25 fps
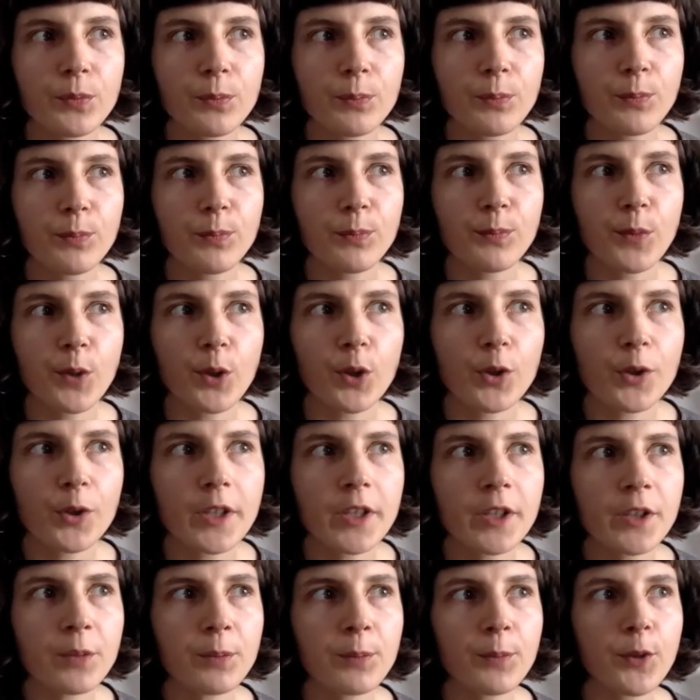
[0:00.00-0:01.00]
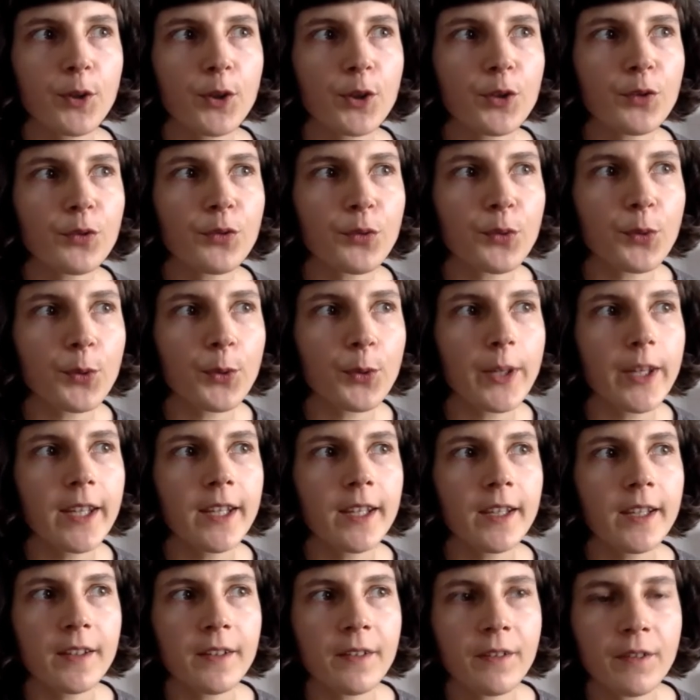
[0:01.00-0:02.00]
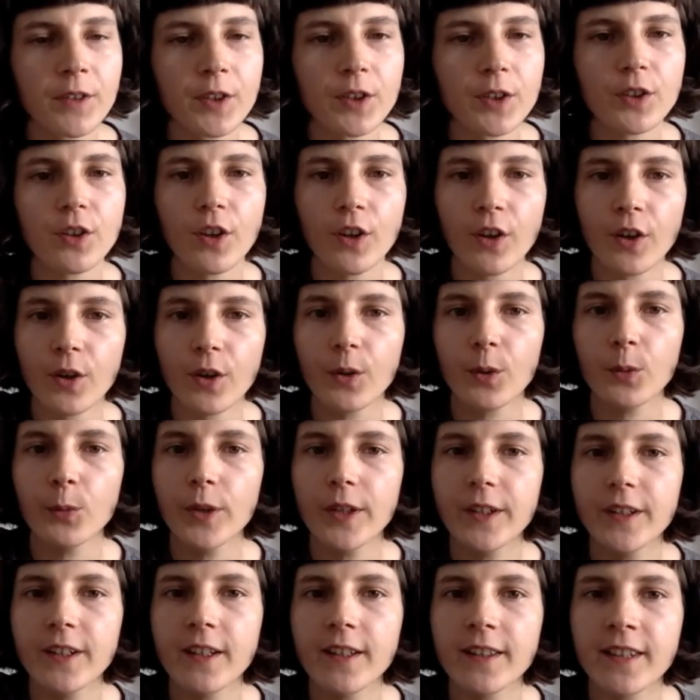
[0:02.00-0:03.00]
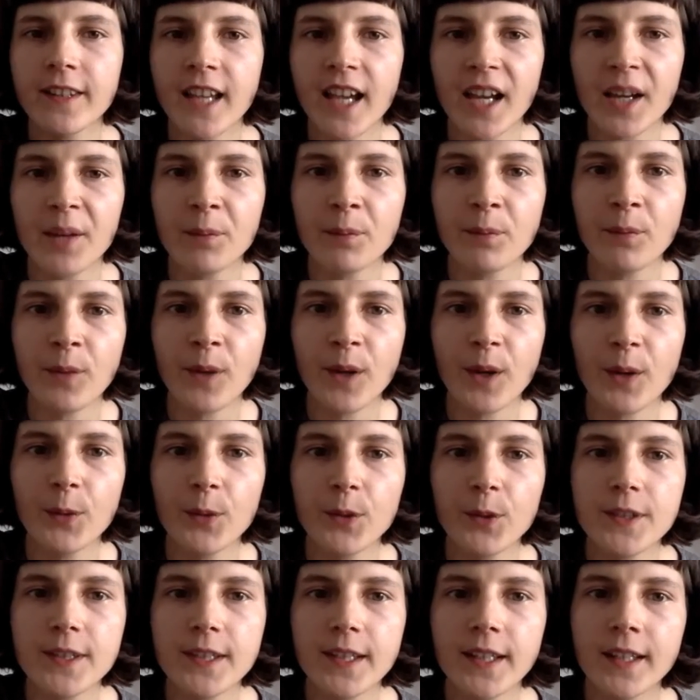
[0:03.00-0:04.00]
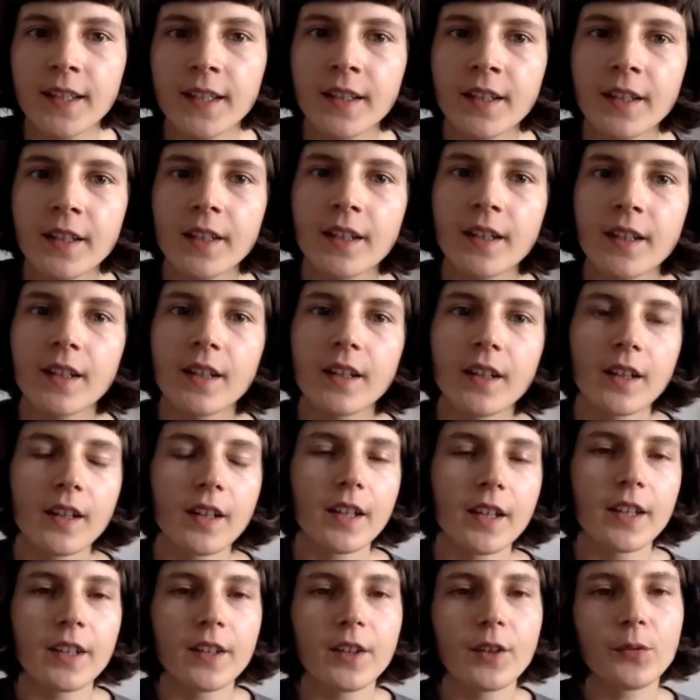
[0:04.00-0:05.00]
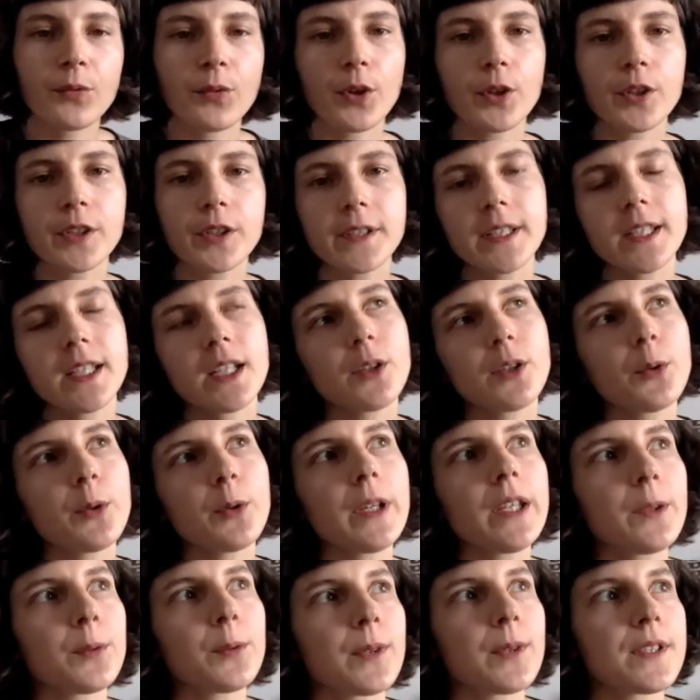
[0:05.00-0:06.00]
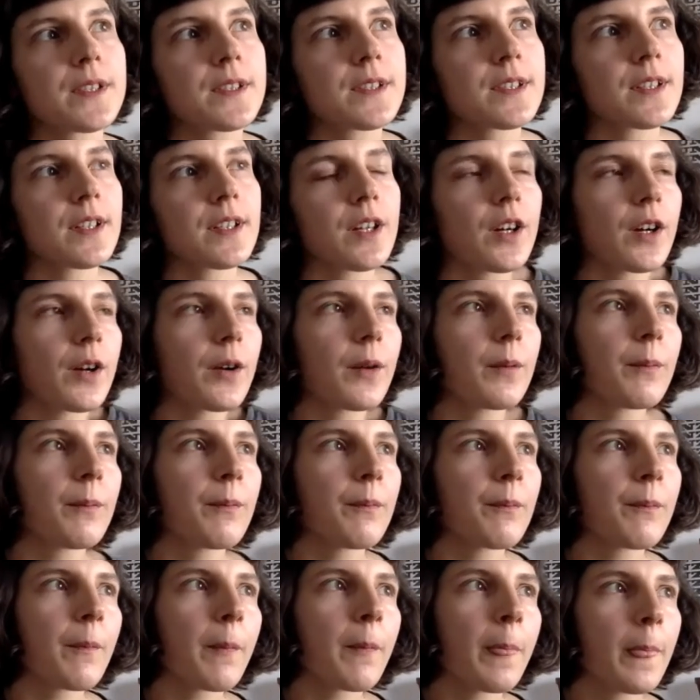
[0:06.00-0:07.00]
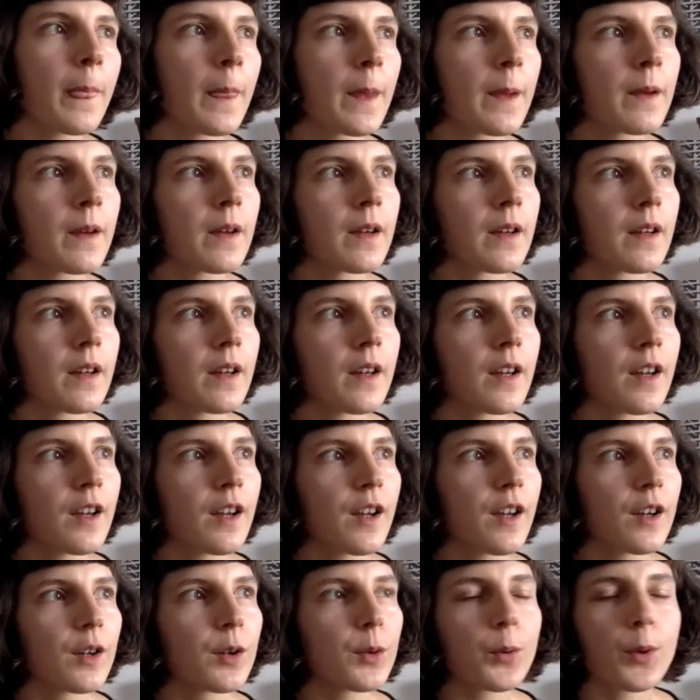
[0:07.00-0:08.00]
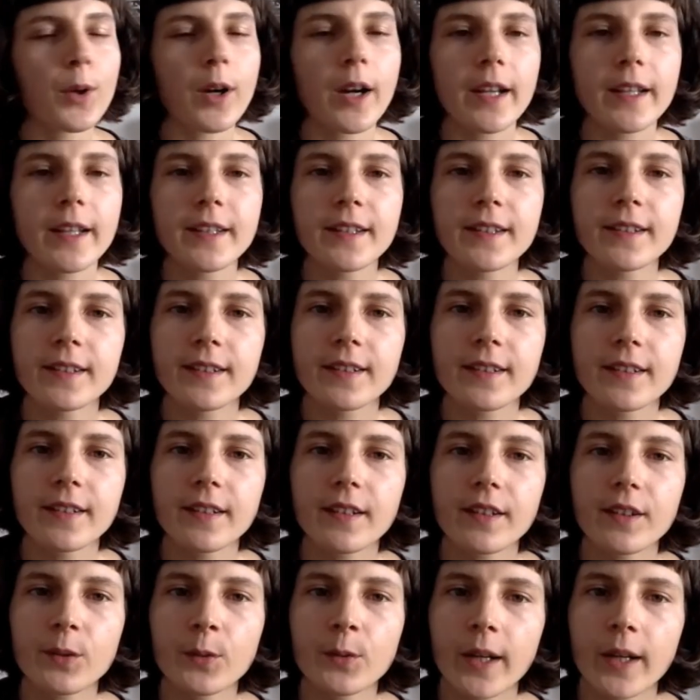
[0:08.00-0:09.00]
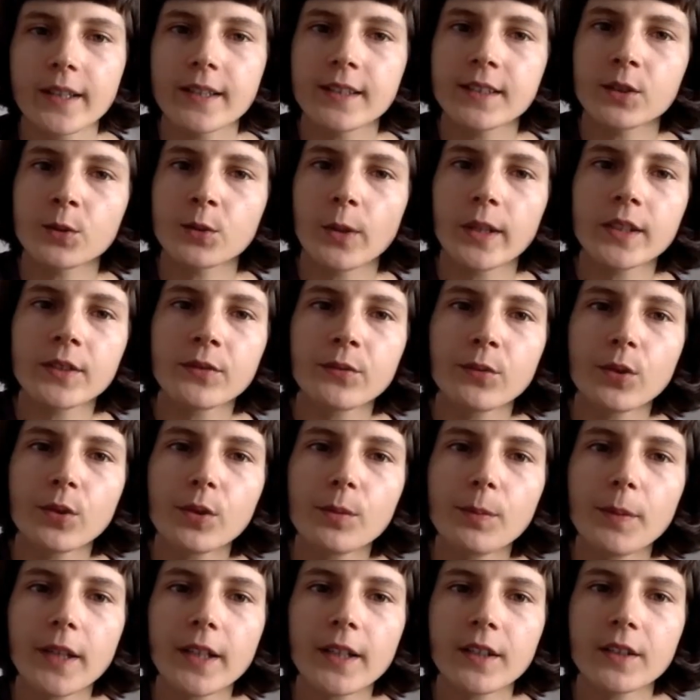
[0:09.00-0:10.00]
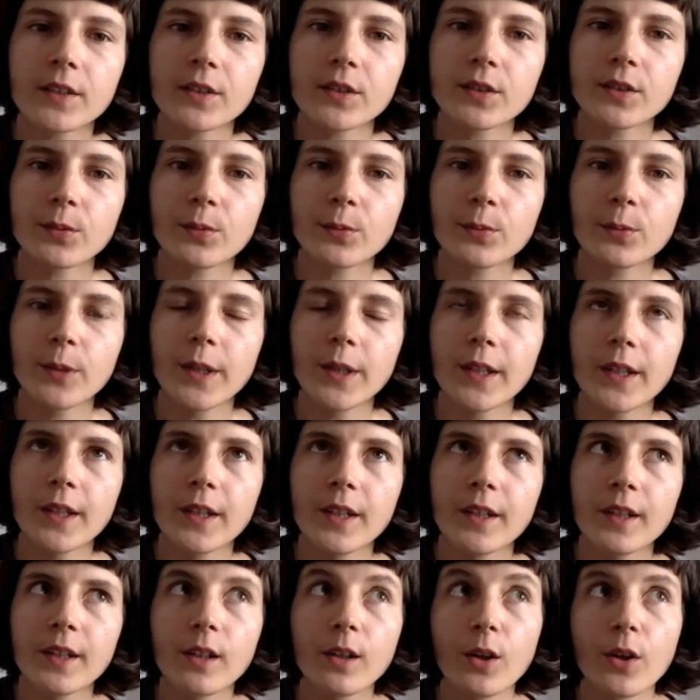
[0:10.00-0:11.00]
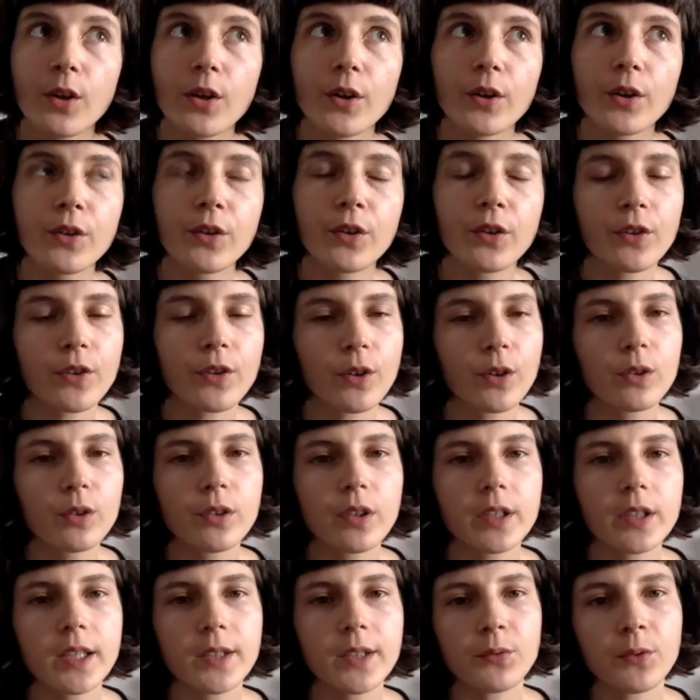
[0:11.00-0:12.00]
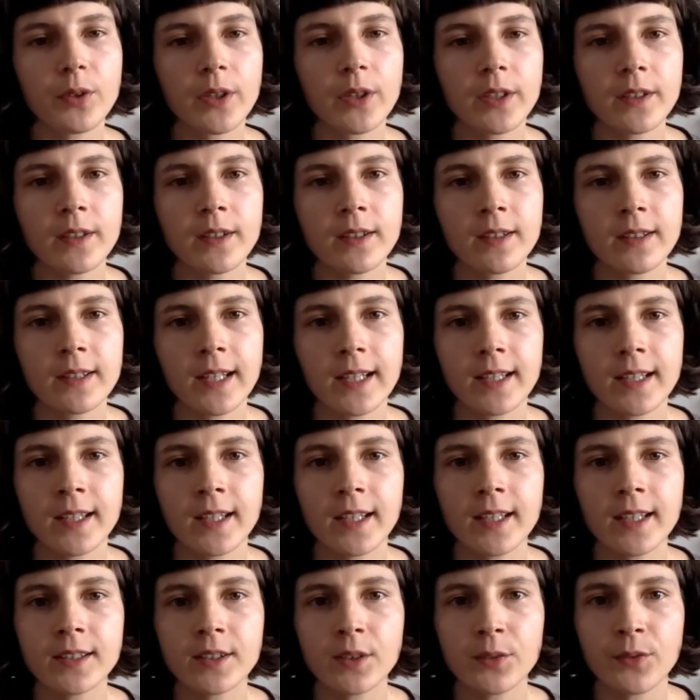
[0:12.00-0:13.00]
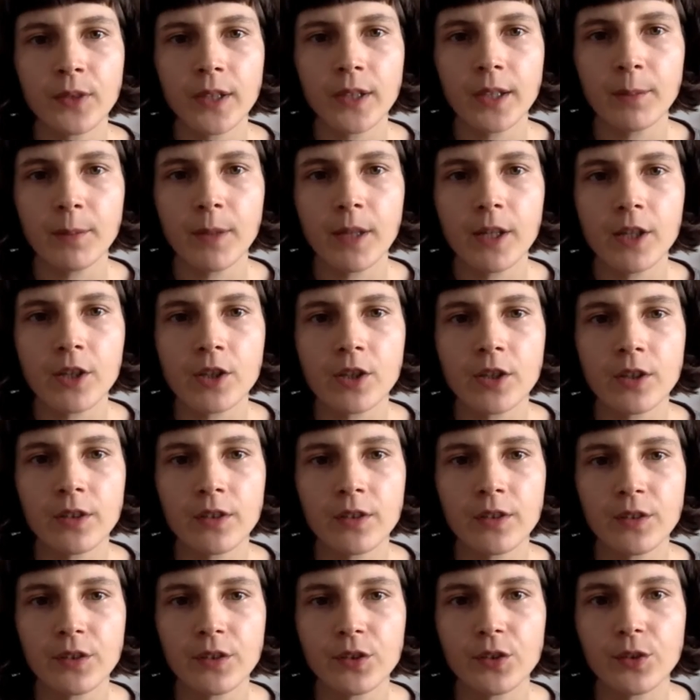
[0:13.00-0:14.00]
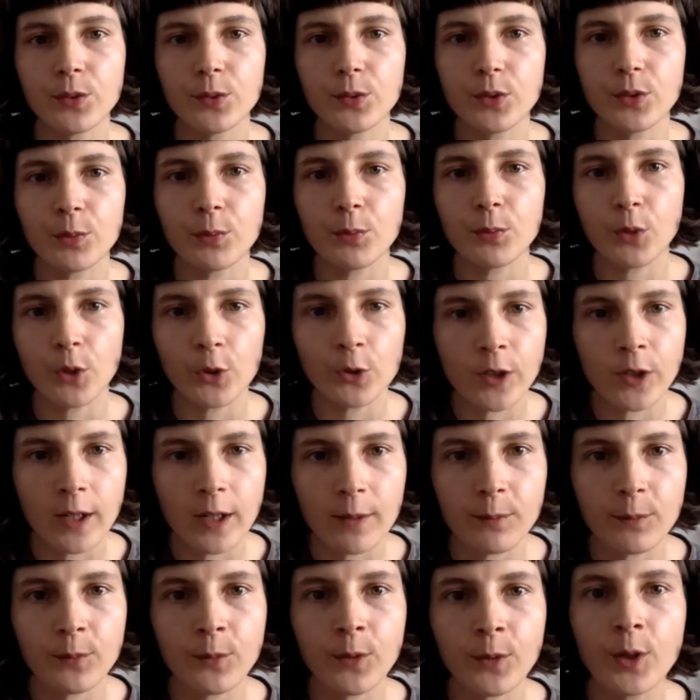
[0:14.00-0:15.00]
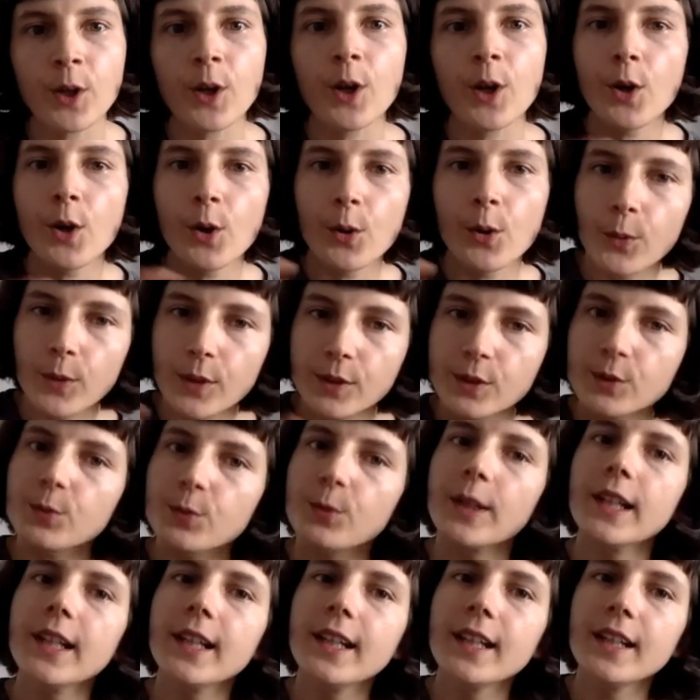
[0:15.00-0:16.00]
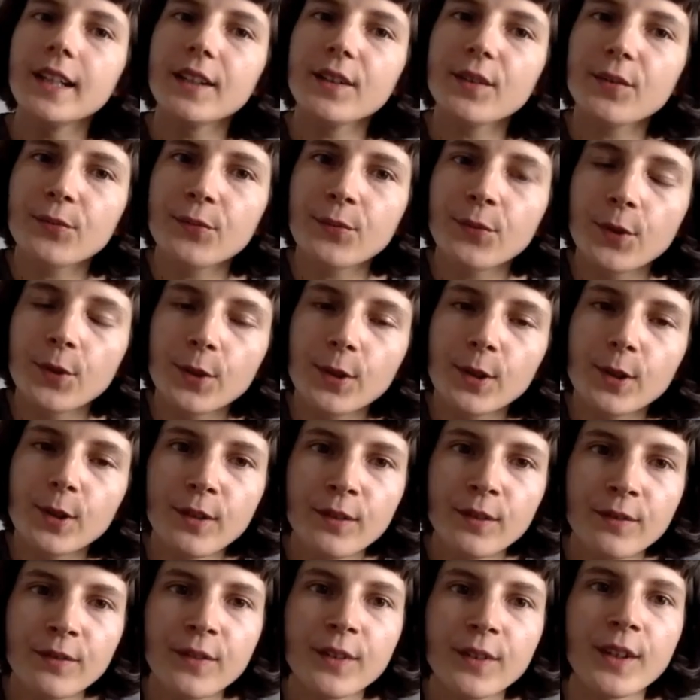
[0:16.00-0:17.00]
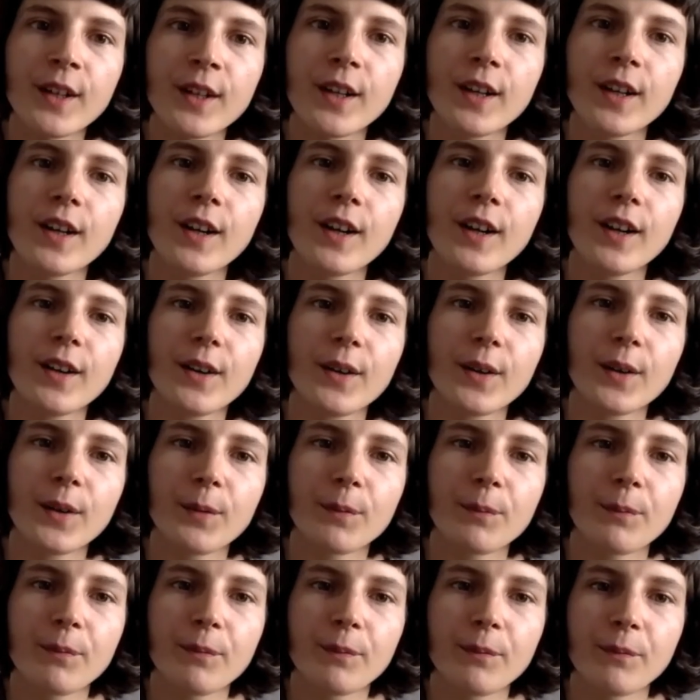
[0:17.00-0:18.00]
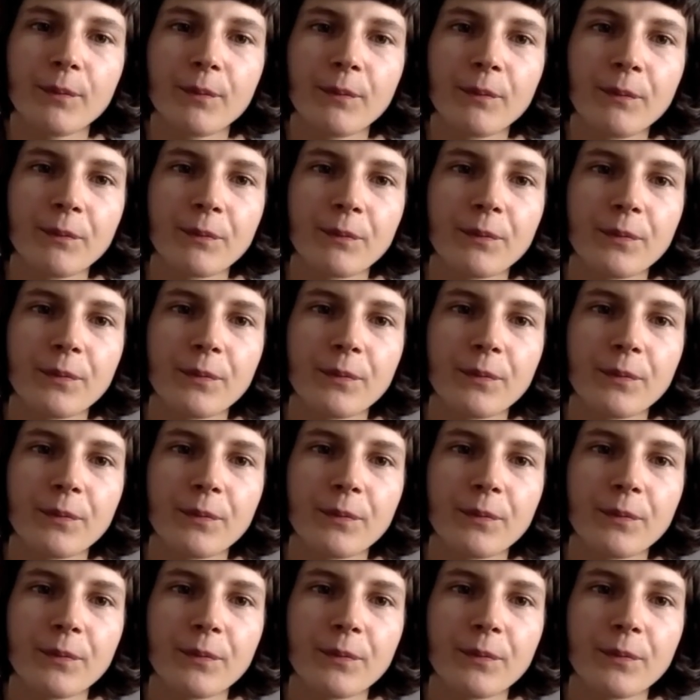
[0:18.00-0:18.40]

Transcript: more and more free uh, with the time, I would say. In the first year, it was, um, Quite, quite stressful, because we learned all the different techniques of animation. So the program was really full, um,